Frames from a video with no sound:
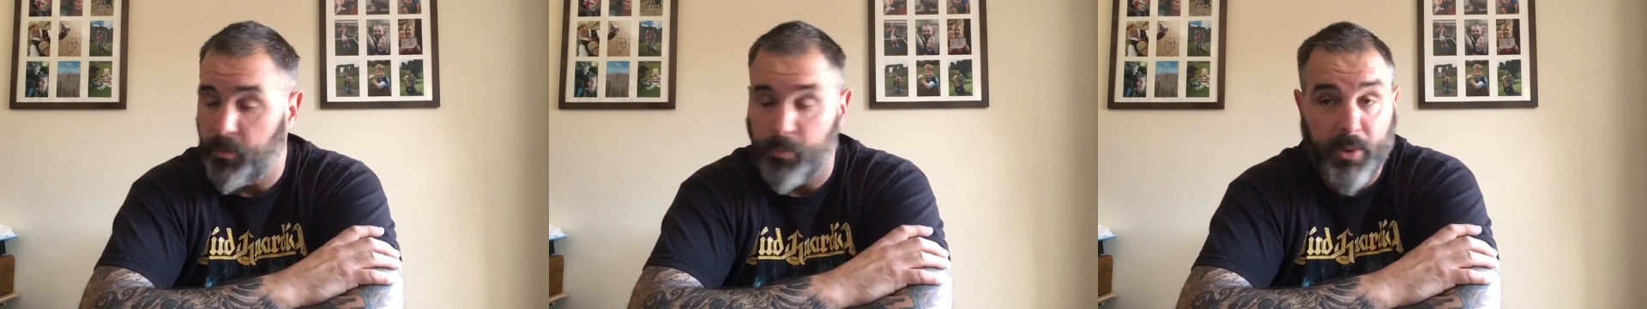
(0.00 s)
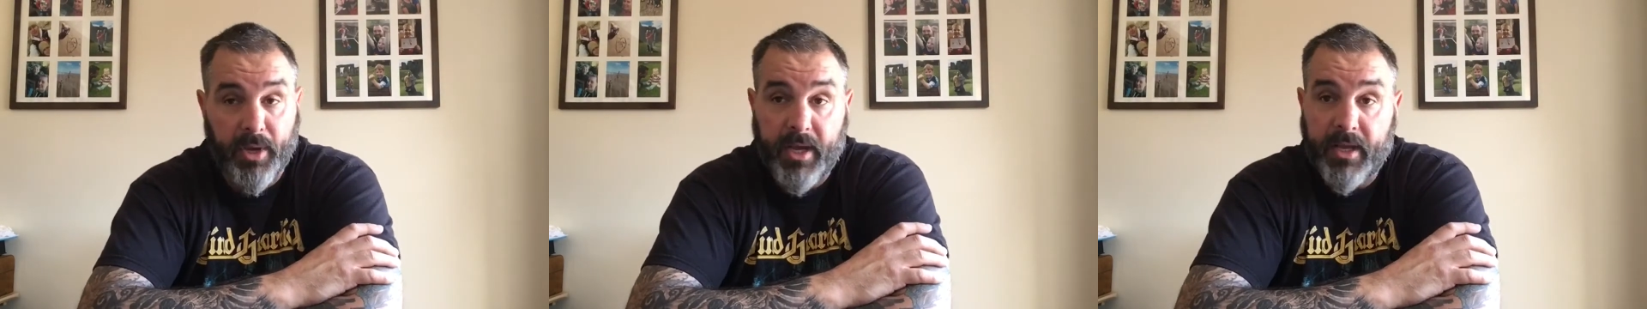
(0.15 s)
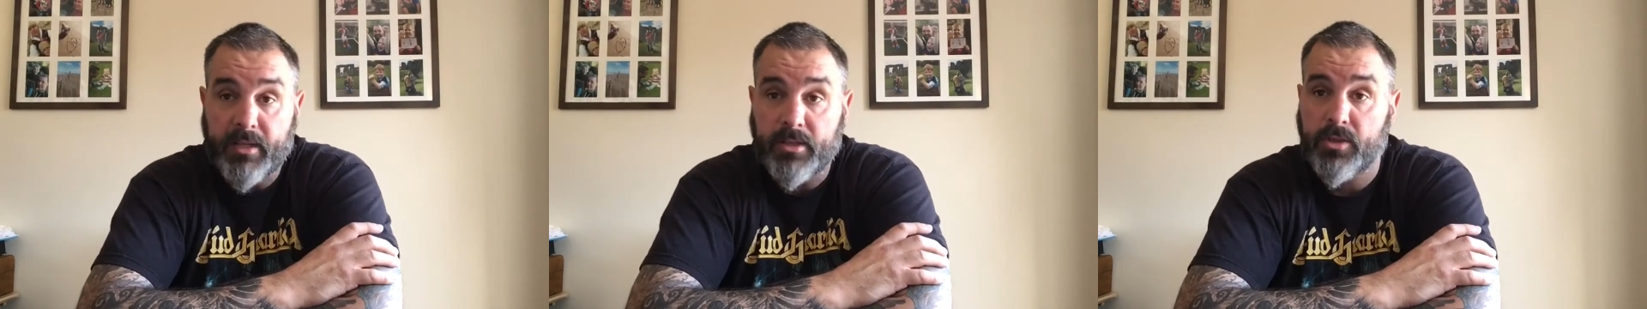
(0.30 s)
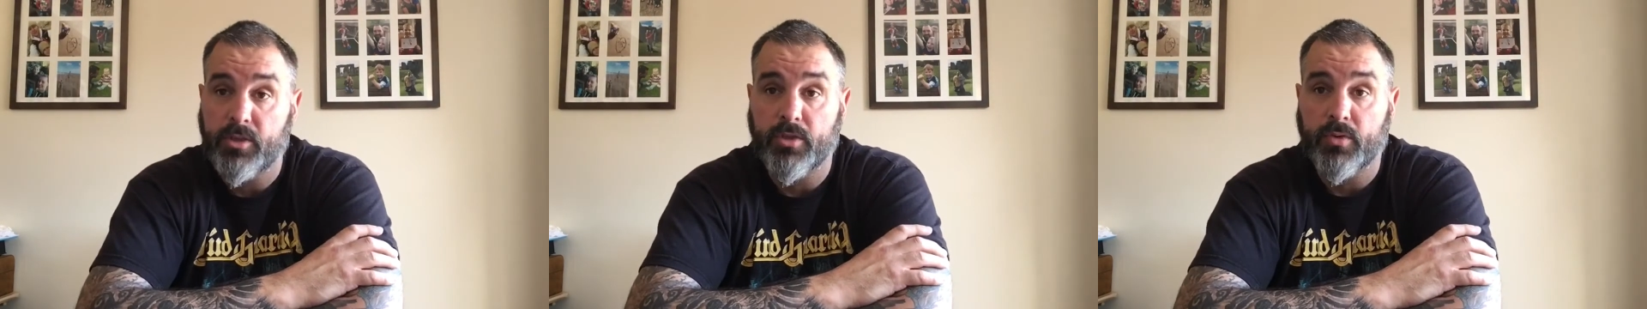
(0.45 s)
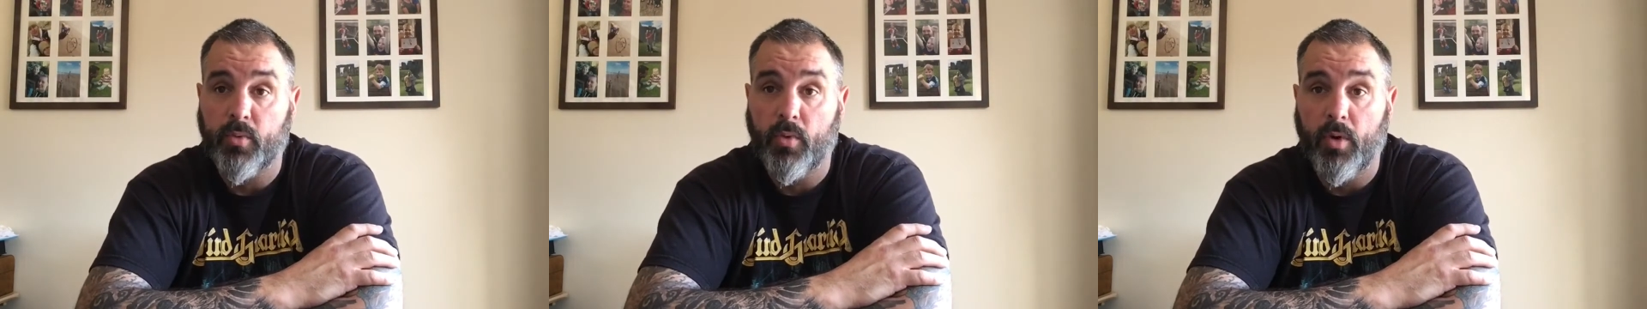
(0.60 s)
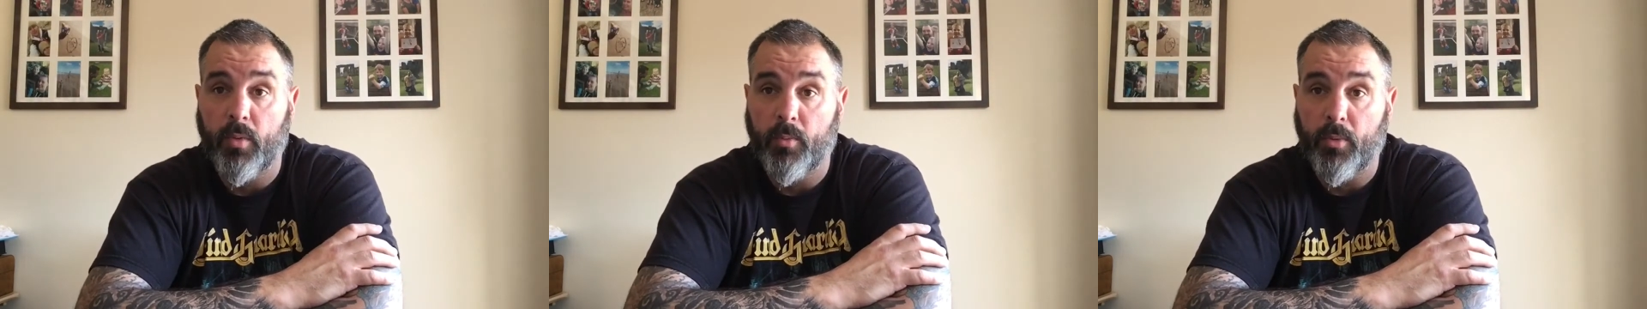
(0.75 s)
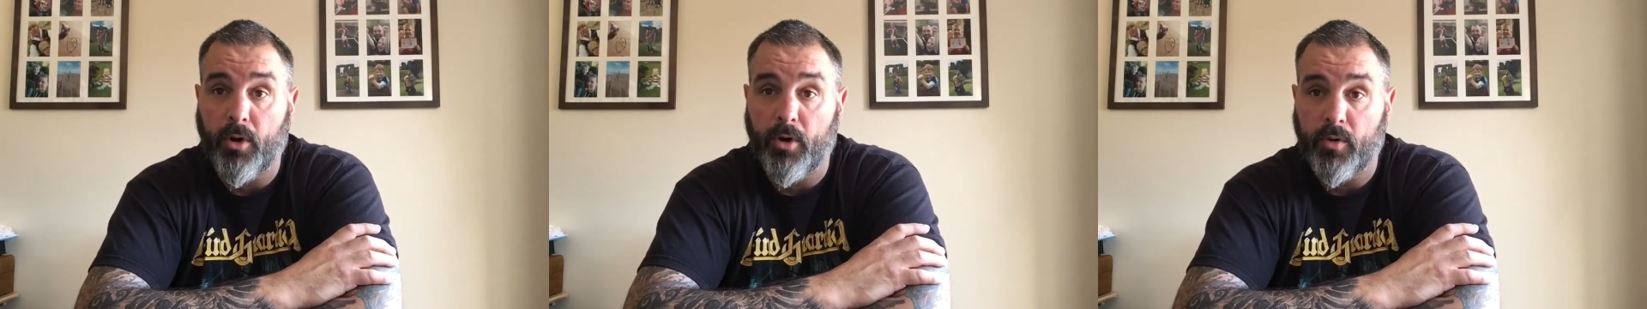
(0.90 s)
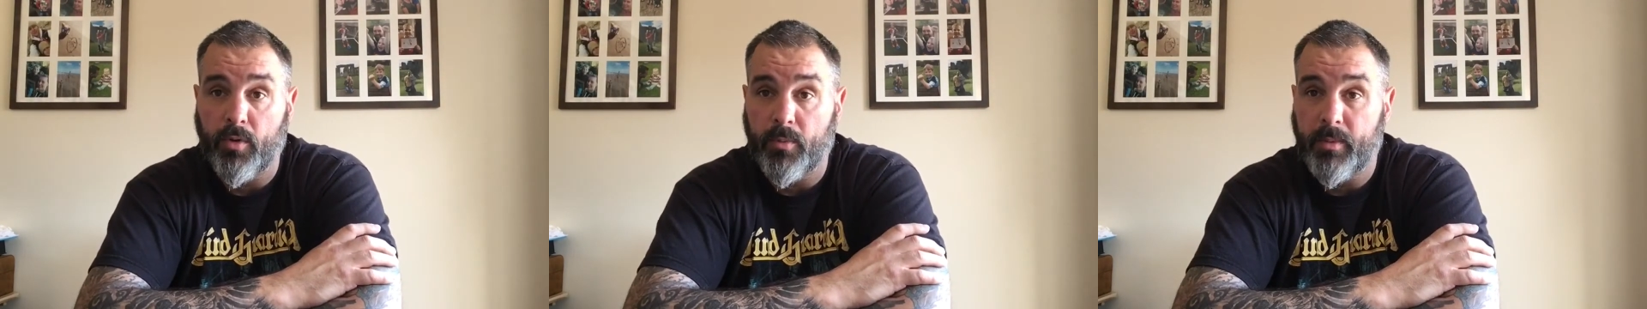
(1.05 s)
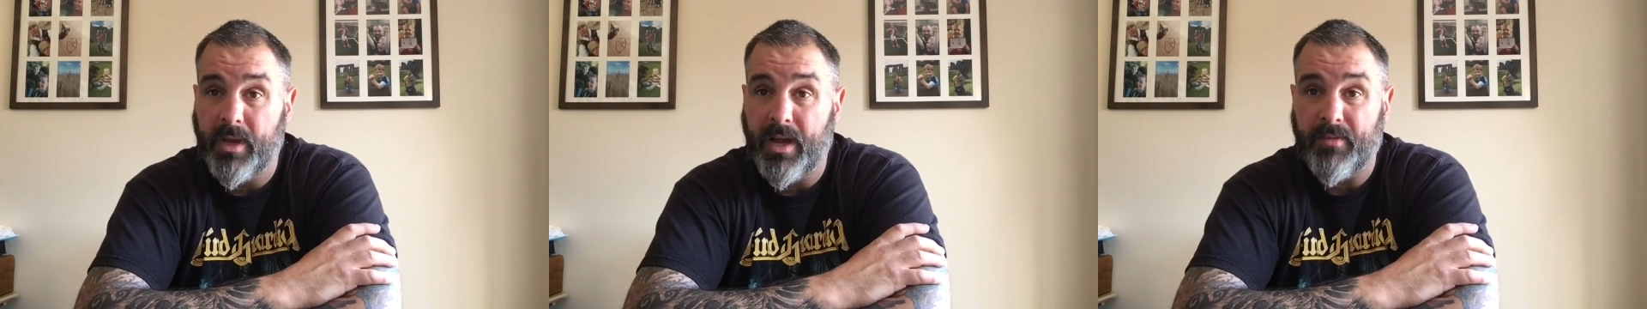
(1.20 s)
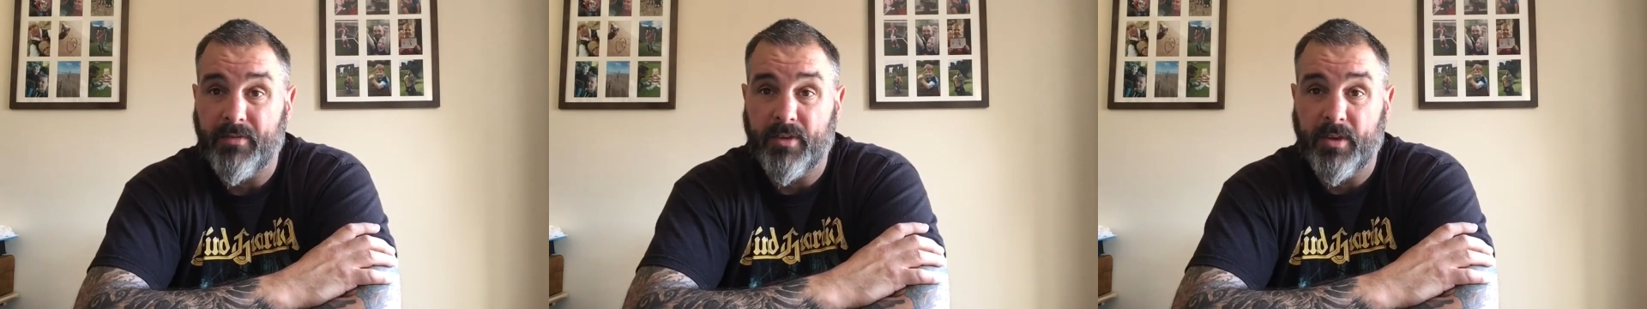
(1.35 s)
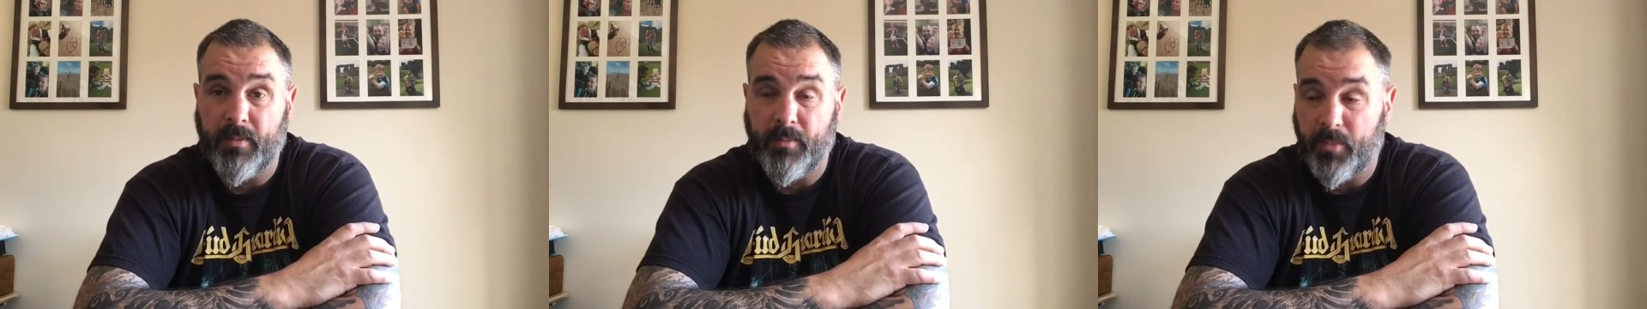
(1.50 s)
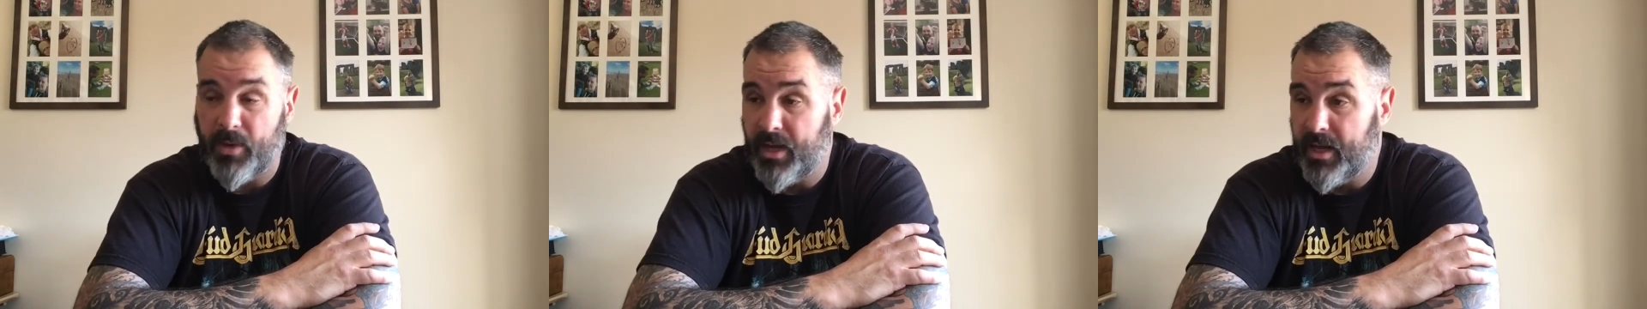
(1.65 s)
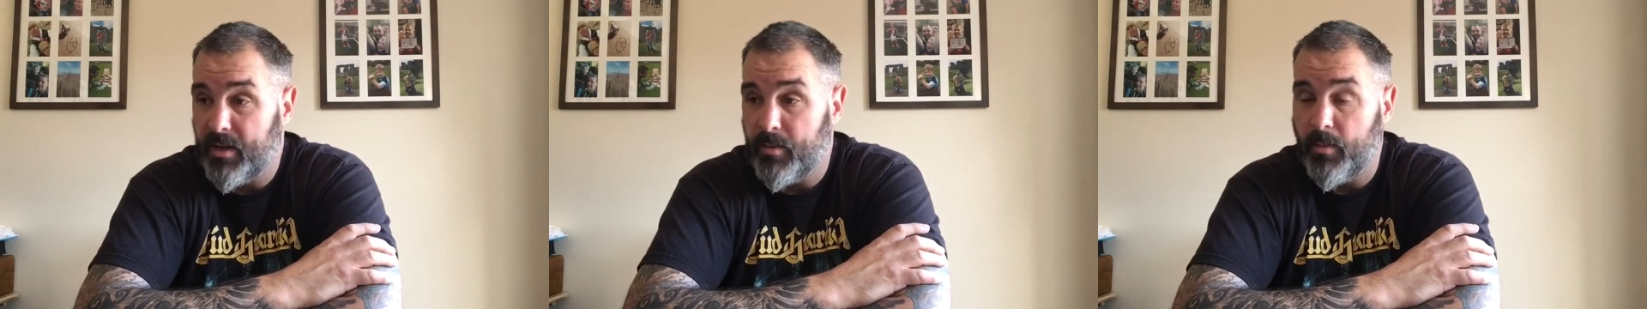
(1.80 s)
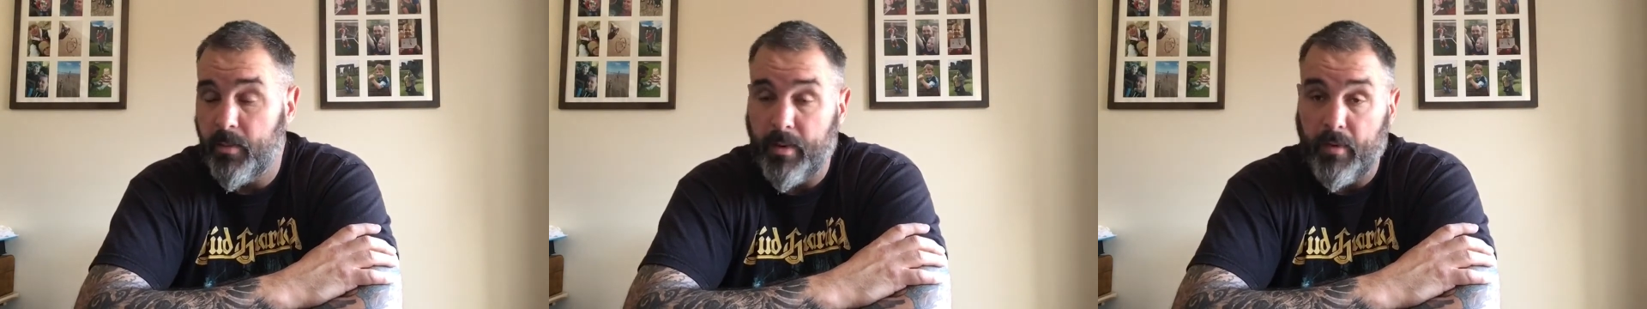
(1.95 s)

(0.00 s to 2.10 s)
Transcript: paints just won't bond them. You have to paint them